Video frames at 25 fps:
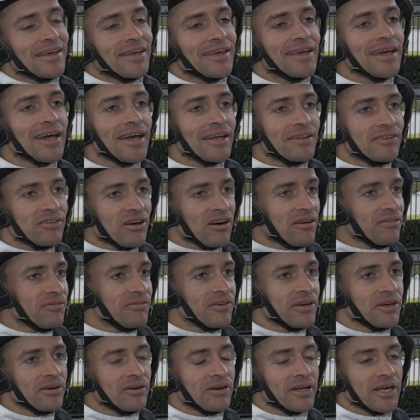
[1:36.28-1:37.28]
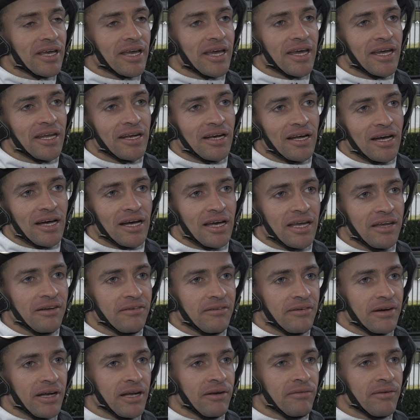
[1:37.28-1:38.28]
Yeah, top field again. Uh,
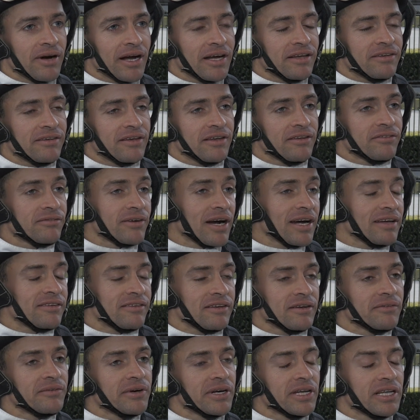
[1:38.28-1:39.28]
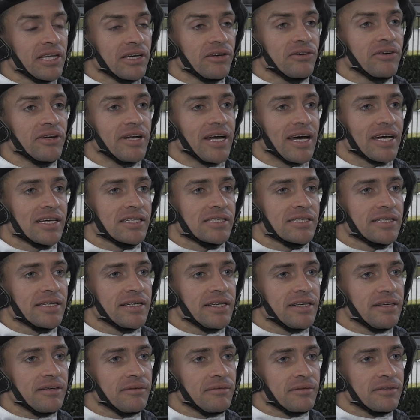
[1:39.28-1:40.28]
he, he race, he's racing really good
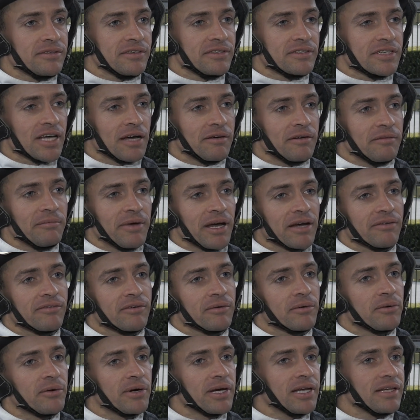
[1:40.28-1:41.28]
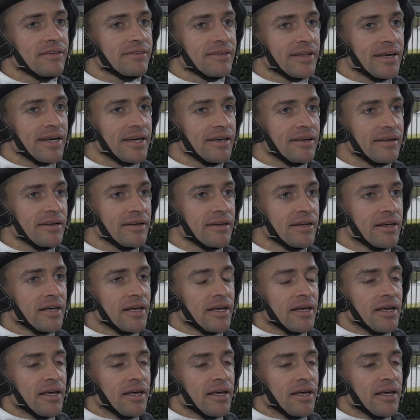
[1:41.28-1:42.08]
actually since coming back from Queensland, and